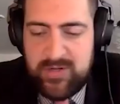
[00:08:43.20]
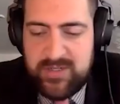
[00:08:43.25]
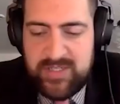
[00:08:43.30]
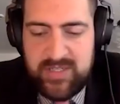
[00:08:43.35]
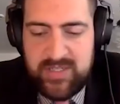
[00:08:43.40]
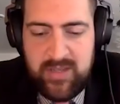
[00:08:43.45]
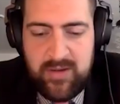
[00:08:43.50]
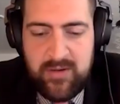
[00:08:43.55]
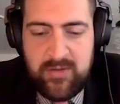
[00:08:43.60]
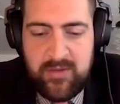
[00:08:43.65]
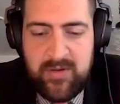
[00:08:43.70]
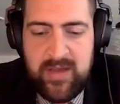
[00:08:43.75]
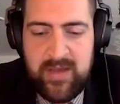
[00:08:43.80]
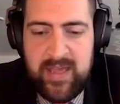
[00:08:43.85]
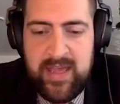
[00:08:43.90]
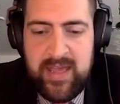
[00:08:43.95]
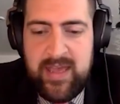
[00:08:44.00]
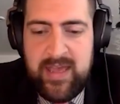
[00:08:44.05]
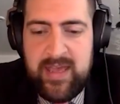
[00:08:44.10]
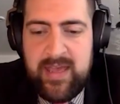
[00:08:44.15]
cut you off.
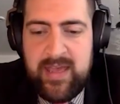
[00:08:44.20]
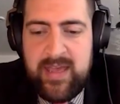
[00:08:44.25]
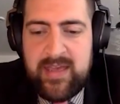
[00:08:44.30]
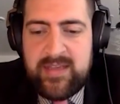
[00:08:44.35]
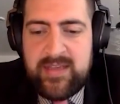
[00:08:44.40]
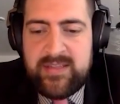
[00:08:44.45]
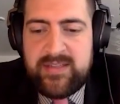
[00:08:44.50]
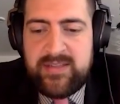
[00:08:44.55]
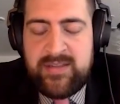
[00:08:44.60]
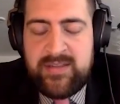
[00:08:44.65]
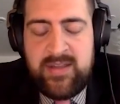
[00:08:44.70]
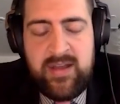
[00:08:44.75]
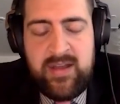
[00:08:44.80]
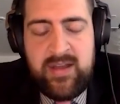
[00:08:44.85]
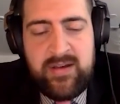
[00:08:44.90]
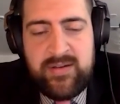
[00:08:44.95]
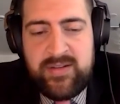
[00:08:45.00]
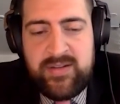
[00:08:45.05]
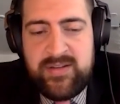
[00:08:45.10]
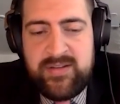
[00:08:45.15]
Sorry. No,
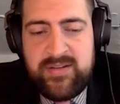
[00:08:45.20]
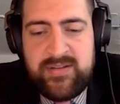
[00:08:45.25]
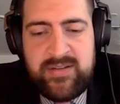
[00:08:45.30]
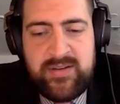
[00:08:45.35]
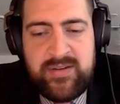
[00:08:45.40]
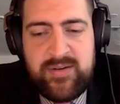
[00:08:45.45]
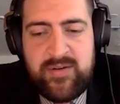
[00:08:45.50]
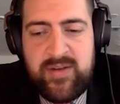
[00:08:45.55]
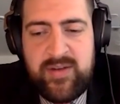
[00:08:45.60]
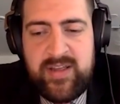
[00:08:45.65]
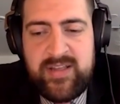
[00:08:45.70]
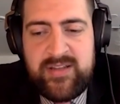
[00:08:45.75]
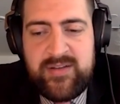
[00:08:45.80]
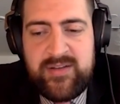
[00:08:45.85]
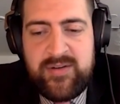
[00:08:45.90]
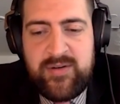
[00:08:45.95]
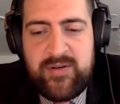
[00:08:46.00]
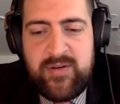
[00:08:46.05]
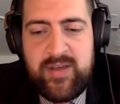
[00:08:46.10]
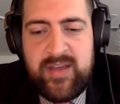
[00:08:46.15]
you're great. You're
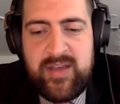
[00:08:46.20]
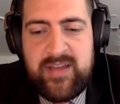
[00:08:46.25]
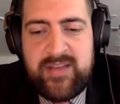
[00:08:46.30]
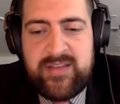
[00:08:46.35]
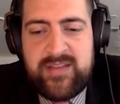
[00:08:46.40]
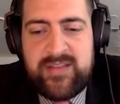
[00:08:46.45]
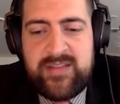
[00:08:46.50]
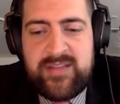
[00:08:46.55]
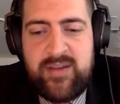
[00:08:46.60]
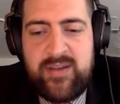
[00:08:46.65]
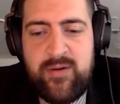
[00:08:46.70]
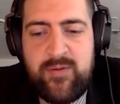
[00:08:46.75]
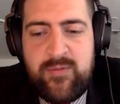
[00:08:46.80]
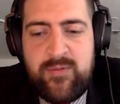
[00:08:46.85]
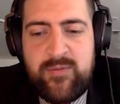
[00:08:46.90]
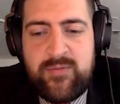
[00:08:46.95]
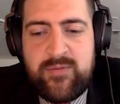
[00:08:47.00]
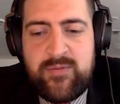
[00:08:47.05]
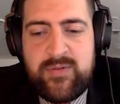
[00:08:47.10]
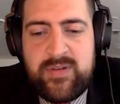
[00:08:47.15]
great. So
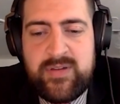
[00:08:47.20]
